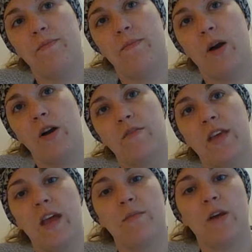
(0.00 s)
part of
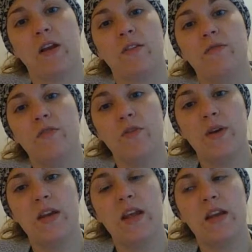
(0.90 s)
the amniotic
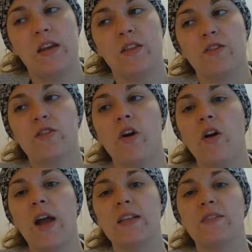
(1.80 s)
fluid, and there's all
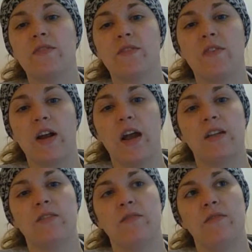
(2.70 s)
kinds of different
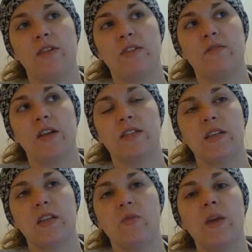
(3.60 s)
kinds of invasive
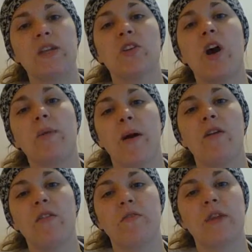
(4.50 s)
testing that we can talk
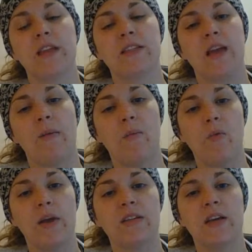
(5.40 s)
about if we get to that
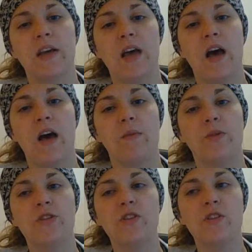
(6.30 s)
point.
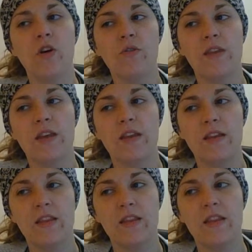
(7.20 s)
But just know that
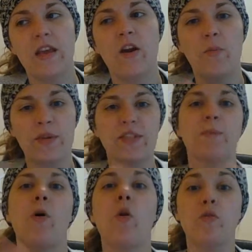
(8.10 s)
it opens
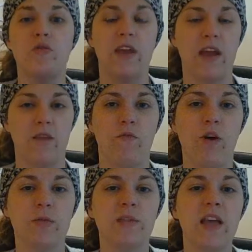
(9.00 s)
up a whole new can of
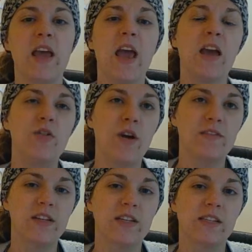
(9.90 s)
worms, and you have
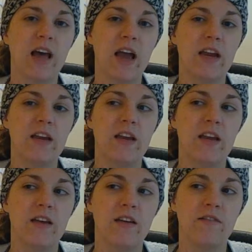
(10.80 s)
to decide
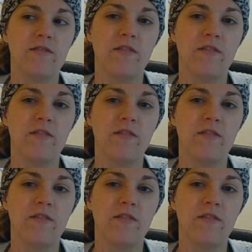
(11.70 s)
if